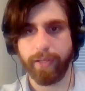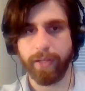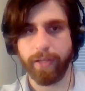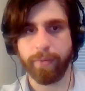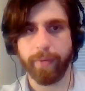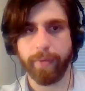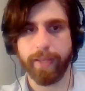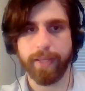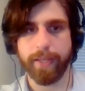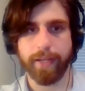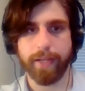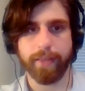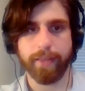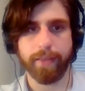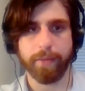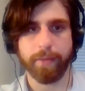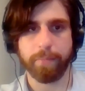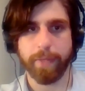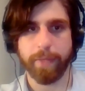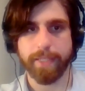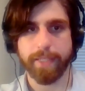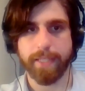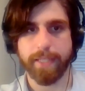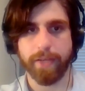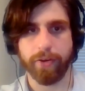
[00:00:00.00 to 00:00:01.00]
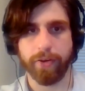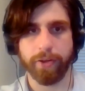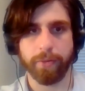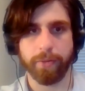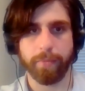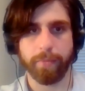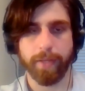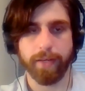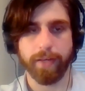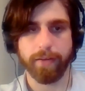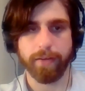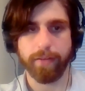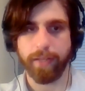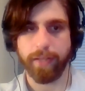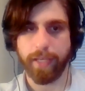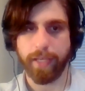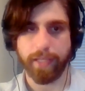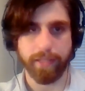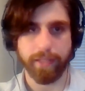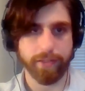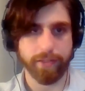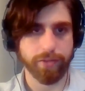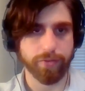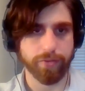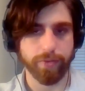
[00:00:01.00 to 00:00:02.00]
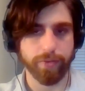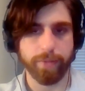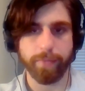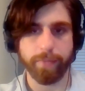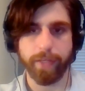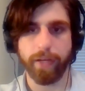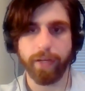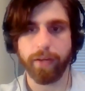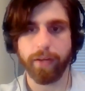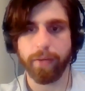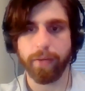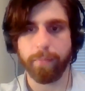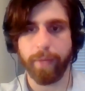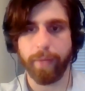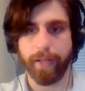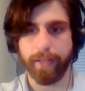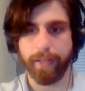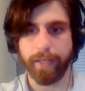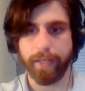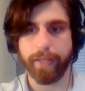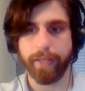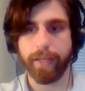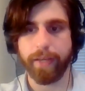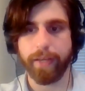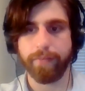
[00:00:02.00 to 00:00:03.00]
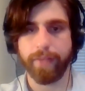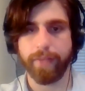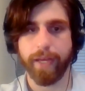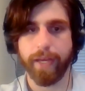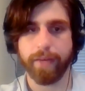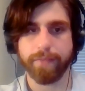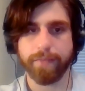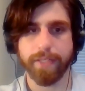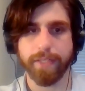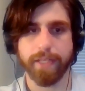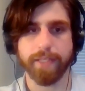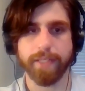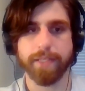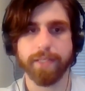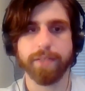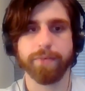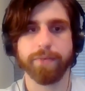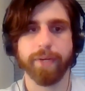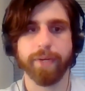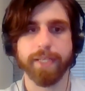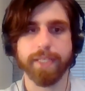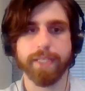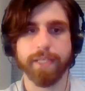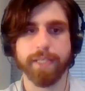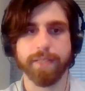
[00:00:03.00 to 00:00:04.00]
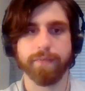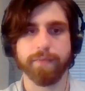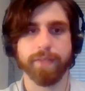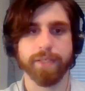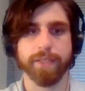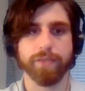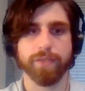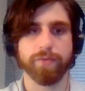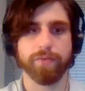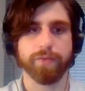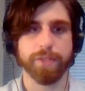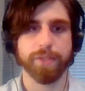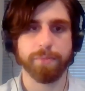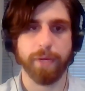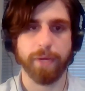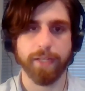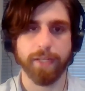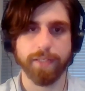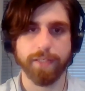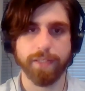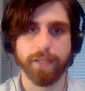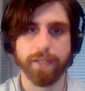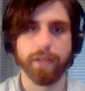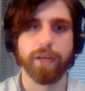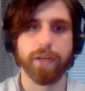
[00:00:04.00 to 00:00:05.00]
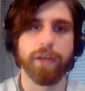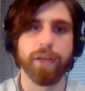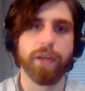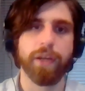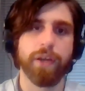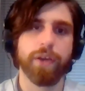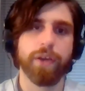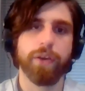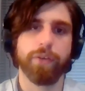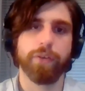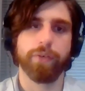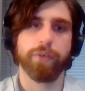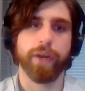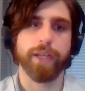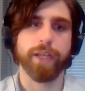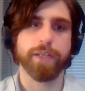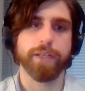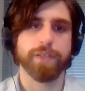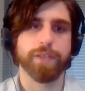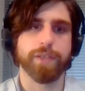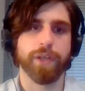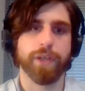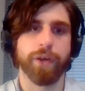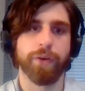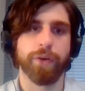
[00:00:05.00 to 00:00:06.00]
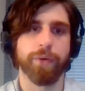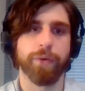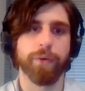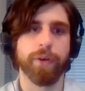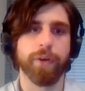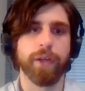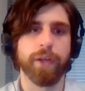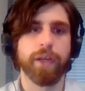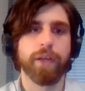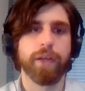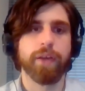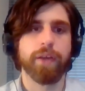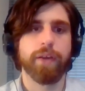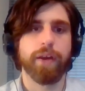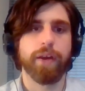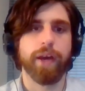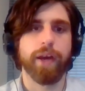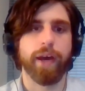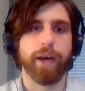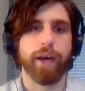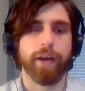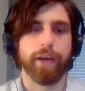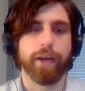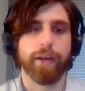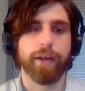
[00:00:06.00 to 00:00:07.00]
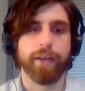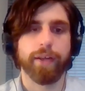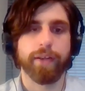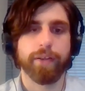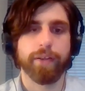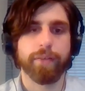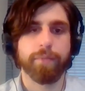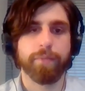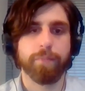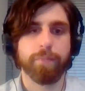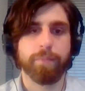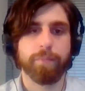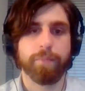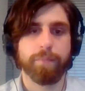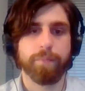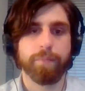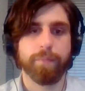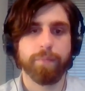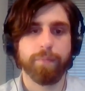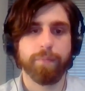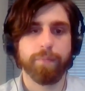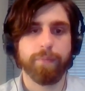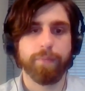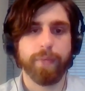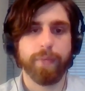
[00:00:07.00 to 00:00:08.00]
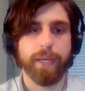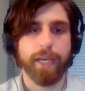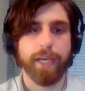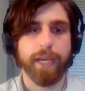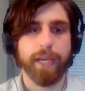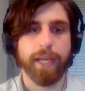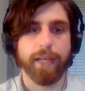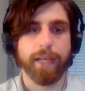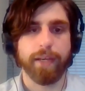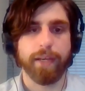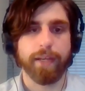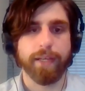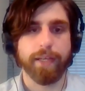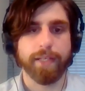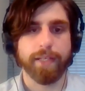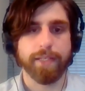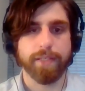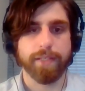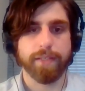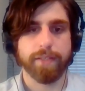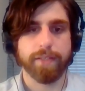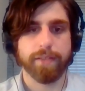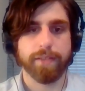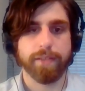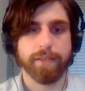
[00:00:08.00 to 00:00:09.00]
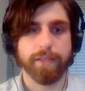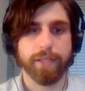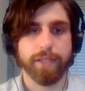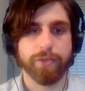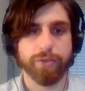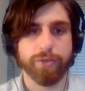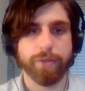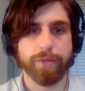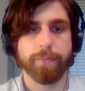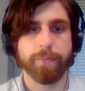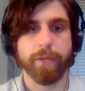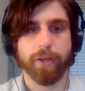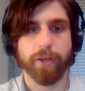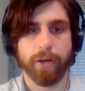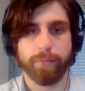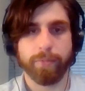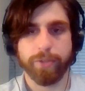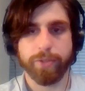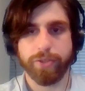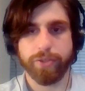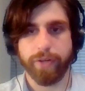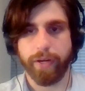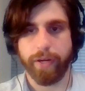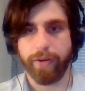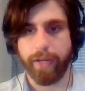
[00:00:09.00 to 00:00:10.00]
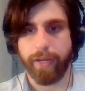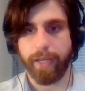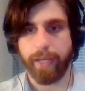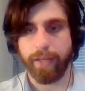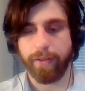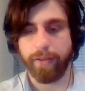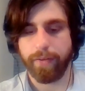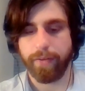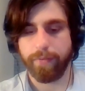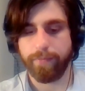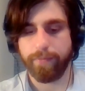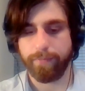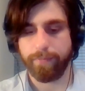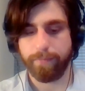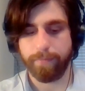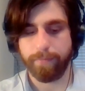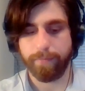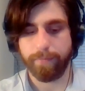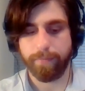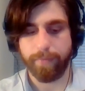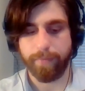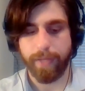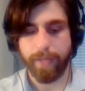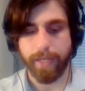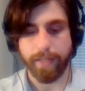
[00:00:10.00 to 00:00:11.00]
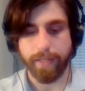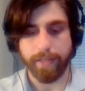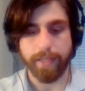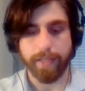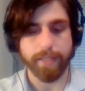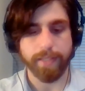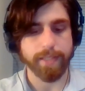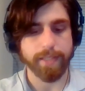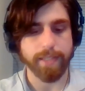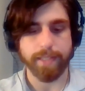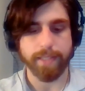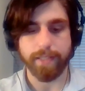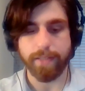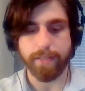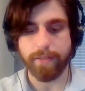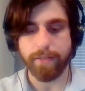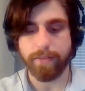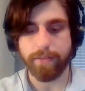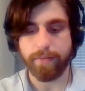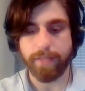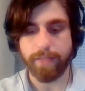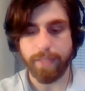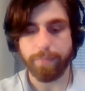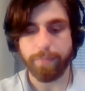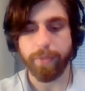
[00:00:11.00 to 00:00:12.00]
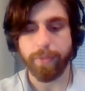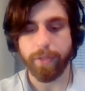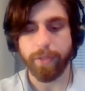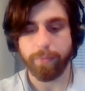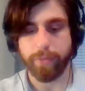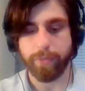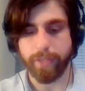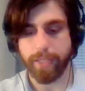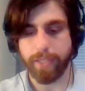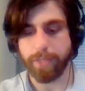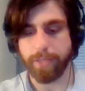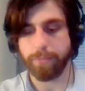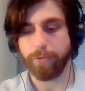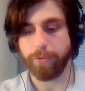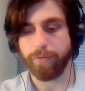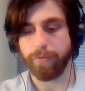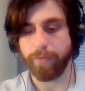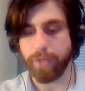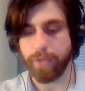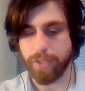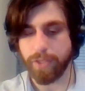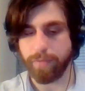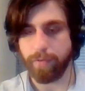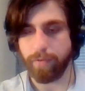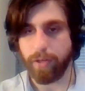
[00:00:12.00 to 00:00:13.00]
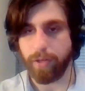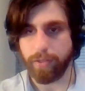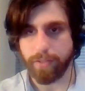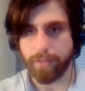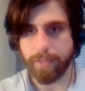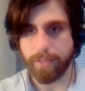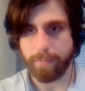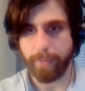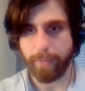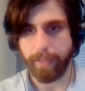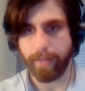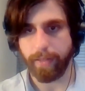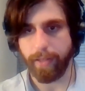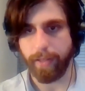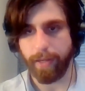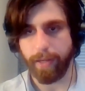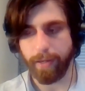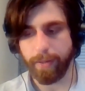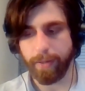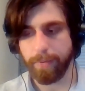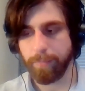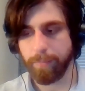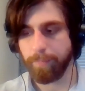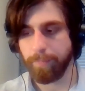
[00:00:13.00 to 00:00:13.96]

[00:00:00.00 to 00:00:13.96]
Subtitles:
in a way that I think makes that argument like extremely uncompelling if the app says the right sets of things in response, right? So it is extremely arbitrary. It's deeply unpredictable, first of all, to be like,